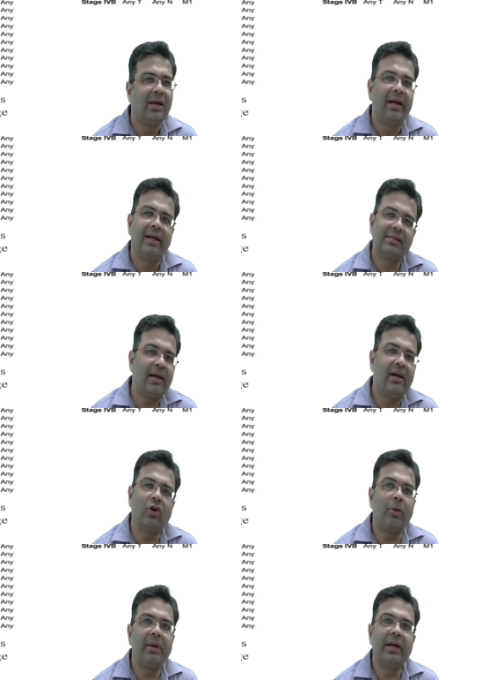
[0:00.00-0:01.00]
It's a little
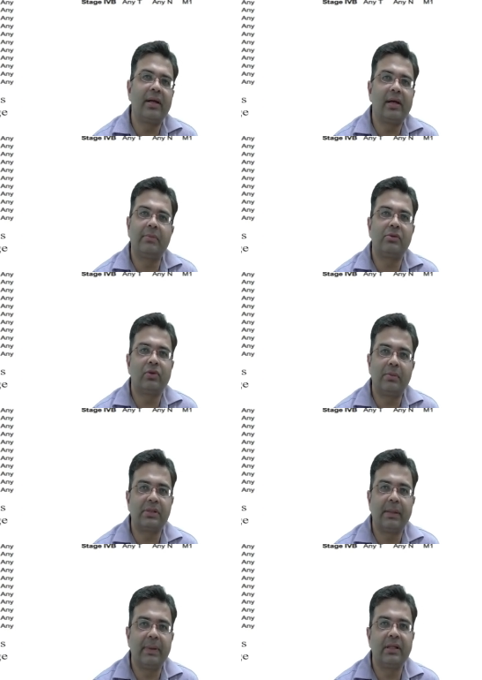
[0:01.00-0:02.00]
complicated, I'm, so I'm
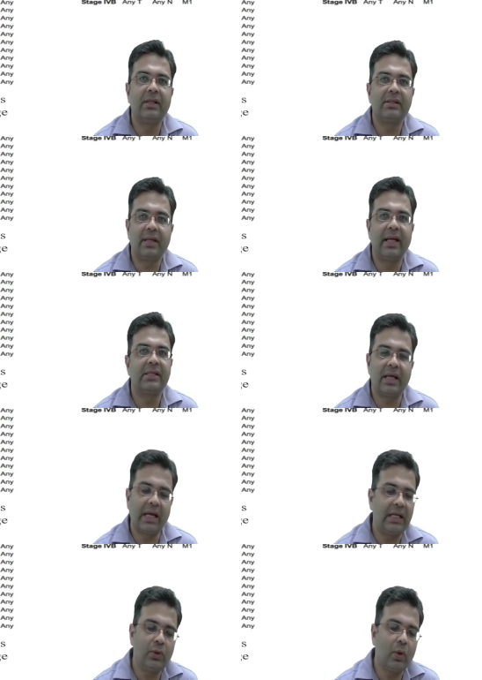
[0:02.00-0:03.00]
skipping these slides
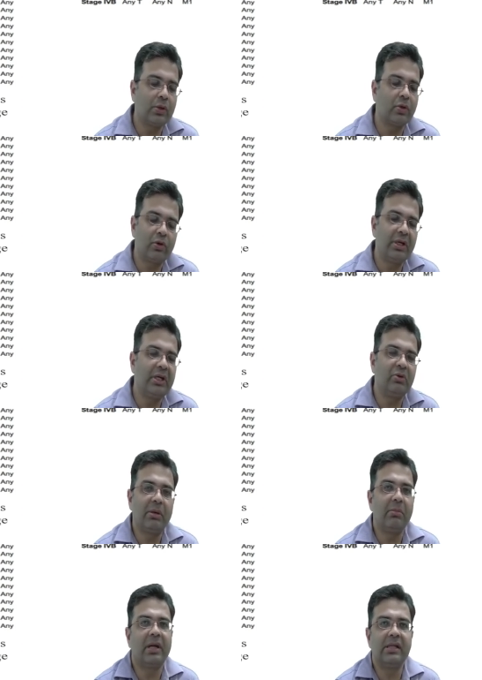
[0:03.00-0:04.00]
and you also don't need to
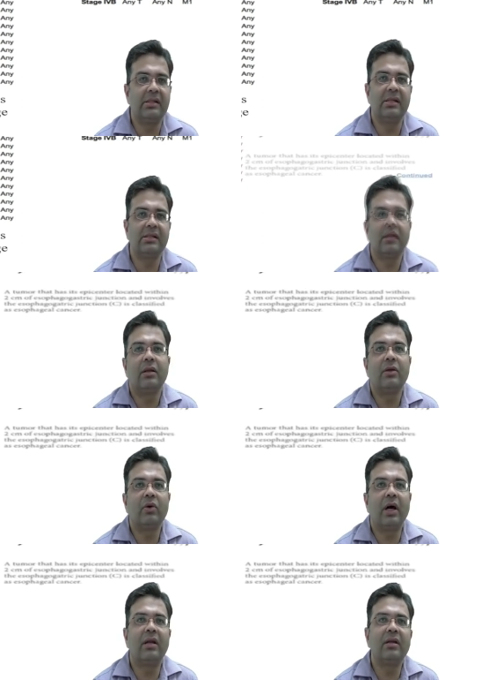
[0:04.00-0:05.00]
memorize these.
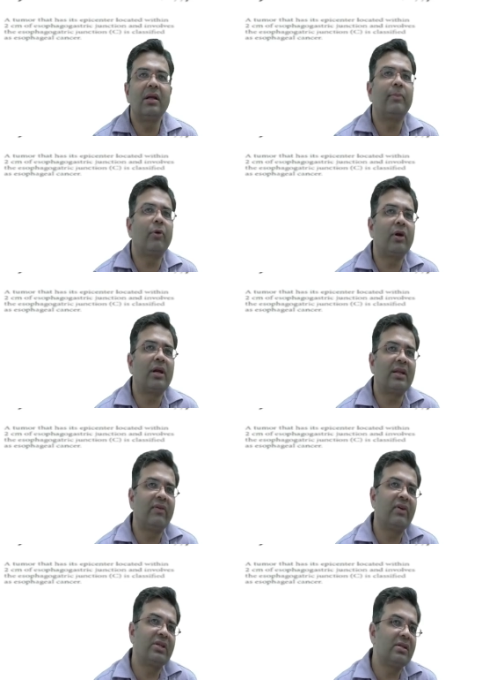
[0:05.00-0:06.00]
So another important
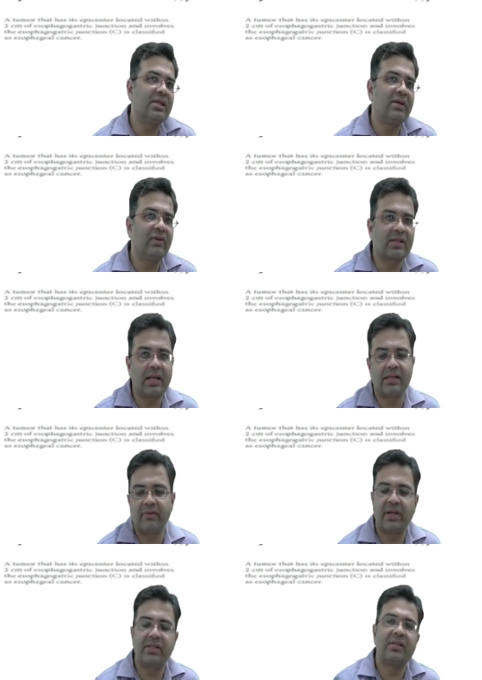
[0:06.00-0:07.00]
classification is Siewert's
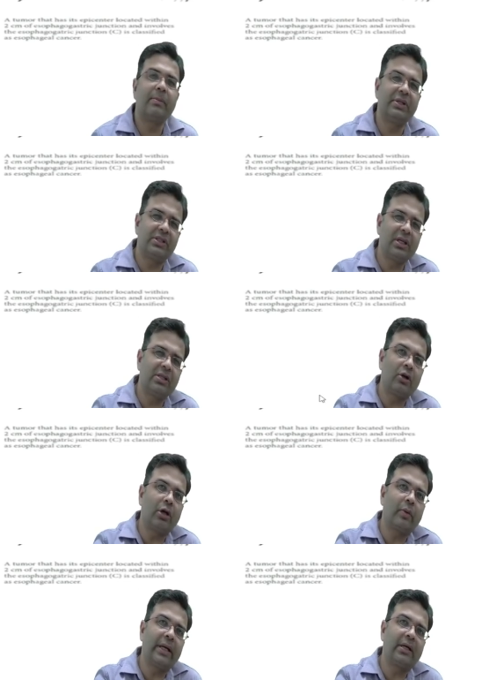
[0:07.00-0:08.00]
classification. The picture is
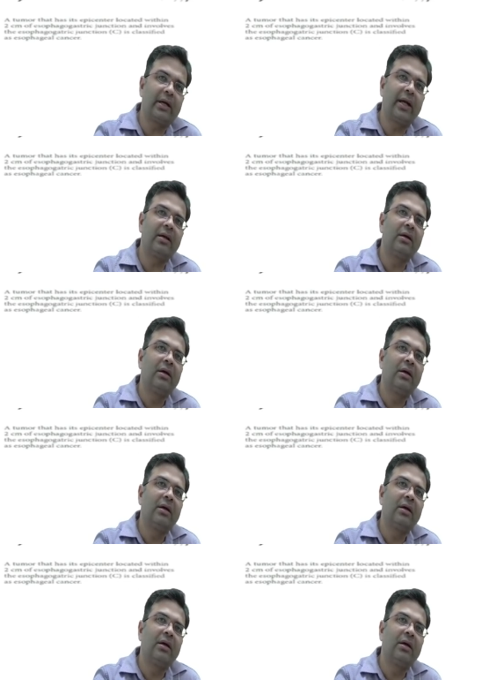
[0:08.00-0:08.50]
not quite correct,